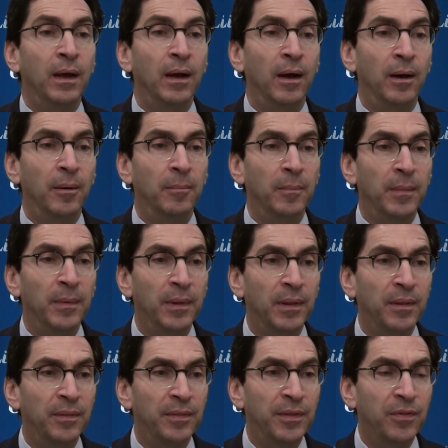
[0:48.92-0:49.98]
Um,
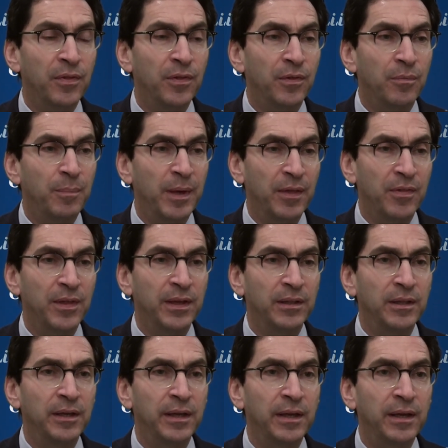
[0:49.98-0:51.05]
this is
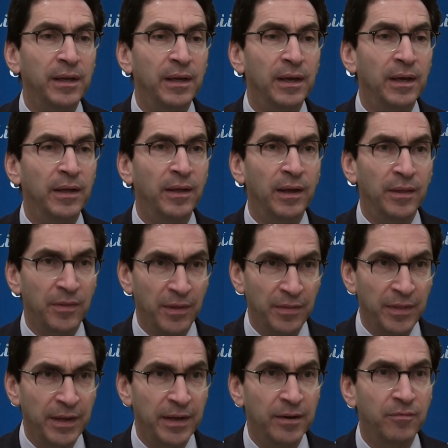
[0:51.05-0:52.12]
basically, as I
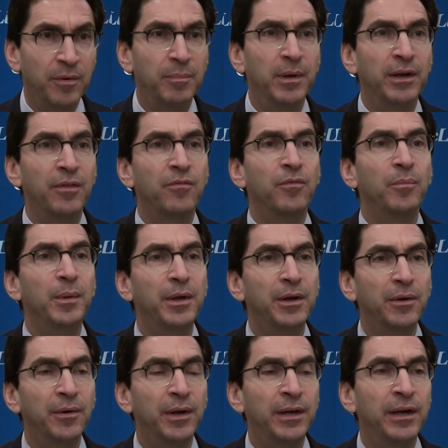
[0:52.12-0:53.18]
think everybody's
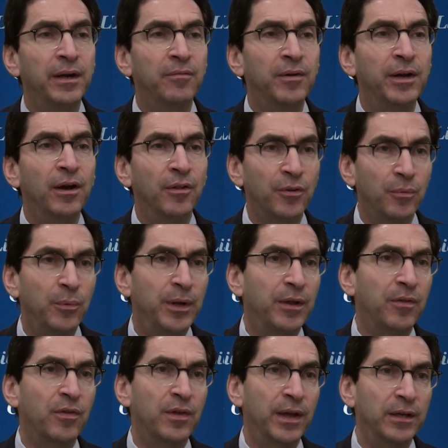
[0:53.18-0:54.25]
familiar, an every other
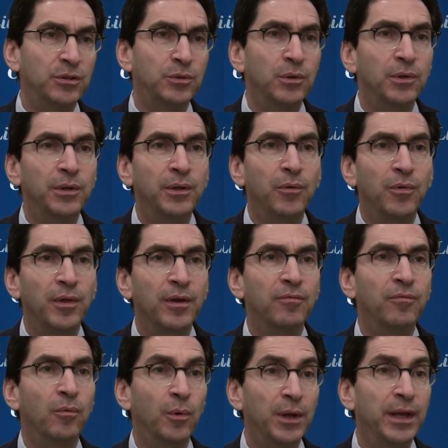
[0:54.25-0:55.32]
week schedule using a
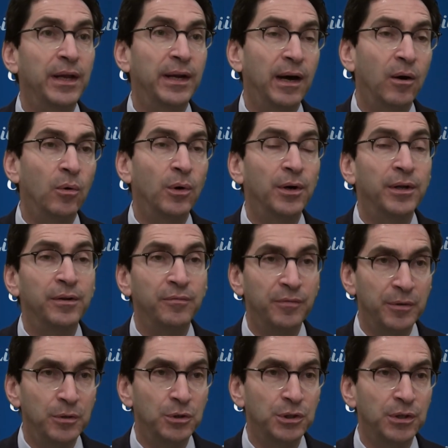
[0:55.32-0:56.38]
48 hour
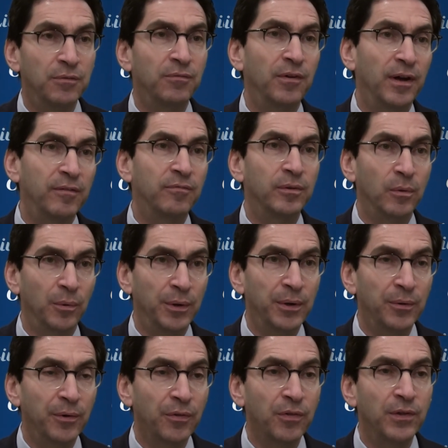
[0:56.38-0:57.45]
infusion of 5
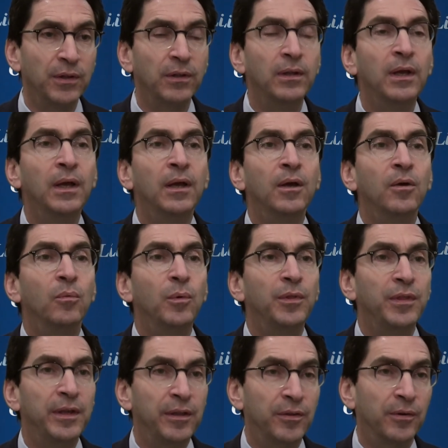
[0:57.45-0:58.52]
fluorouracil
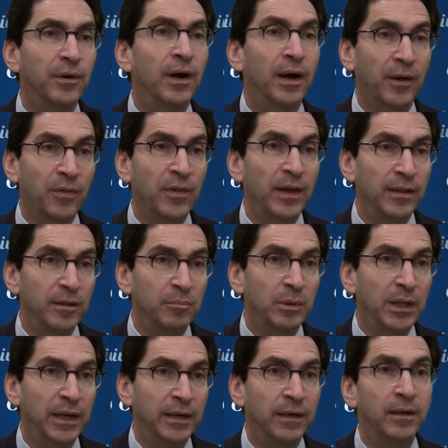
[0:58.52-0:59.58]
with either
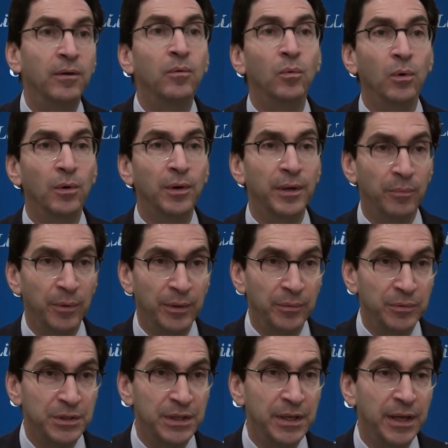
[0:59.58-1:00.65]
oxaliplatin or
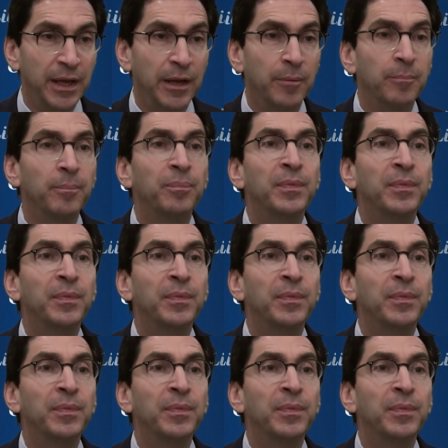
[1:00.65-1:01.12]
irinotecan.